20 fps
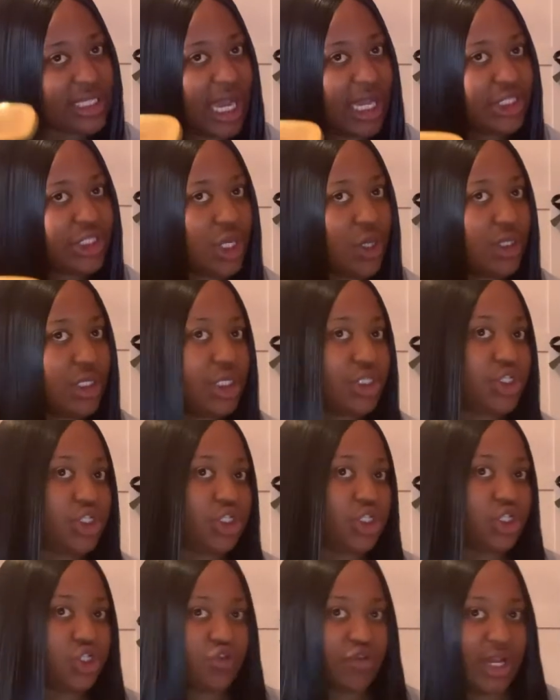don't need to
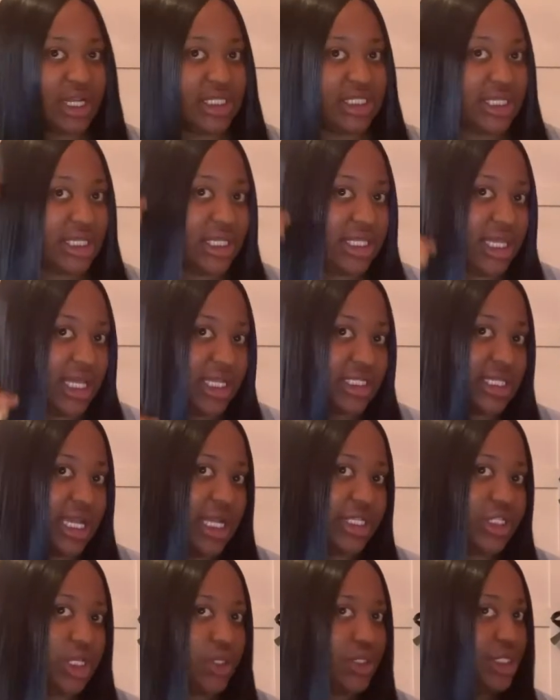straighten this. I
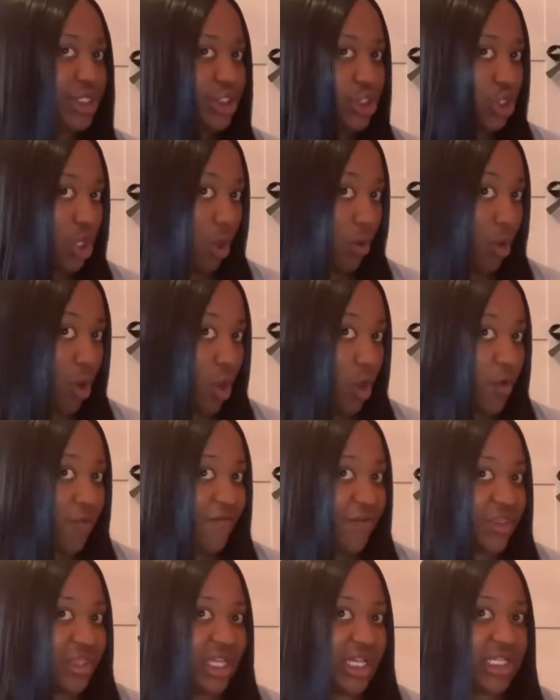don't need to go
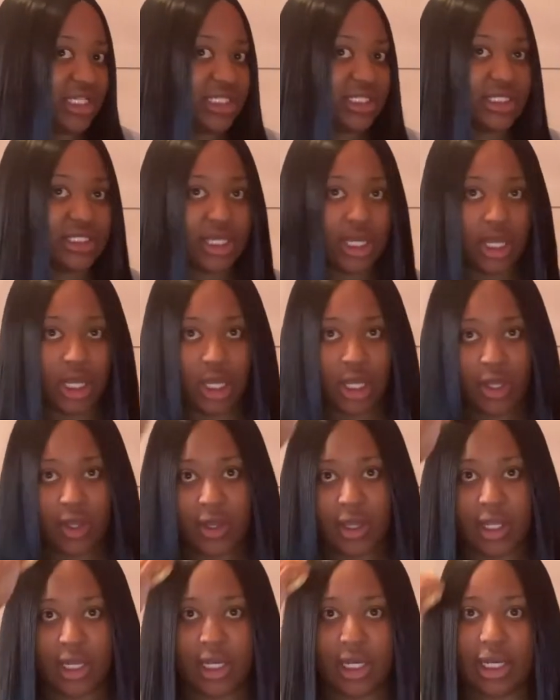over this,
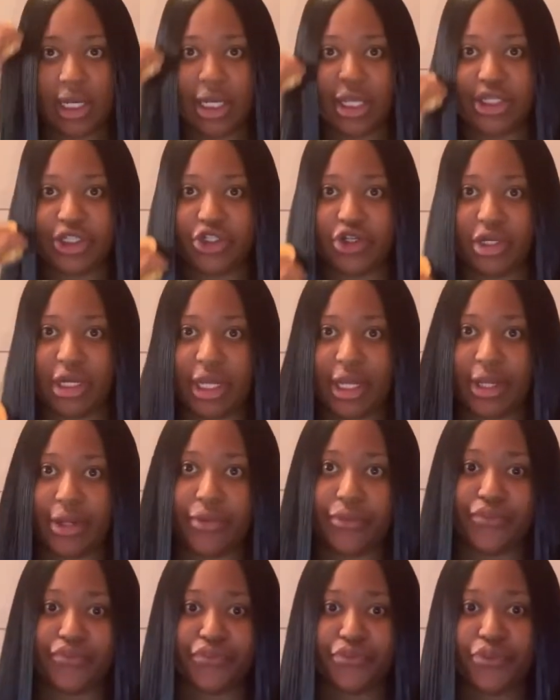literally.
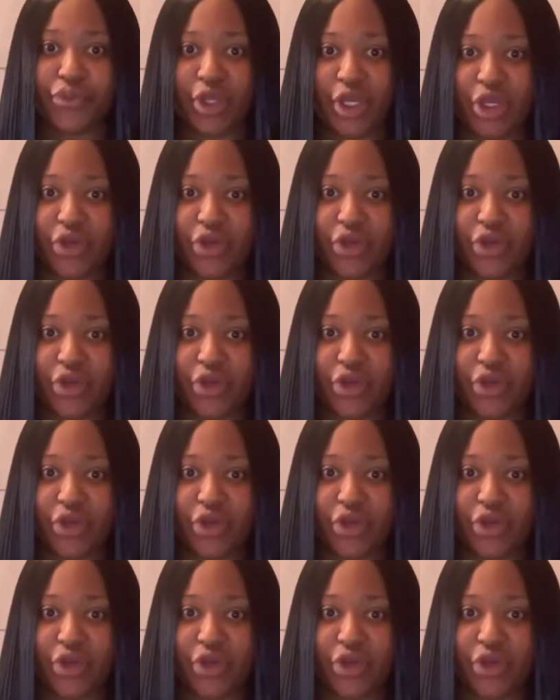And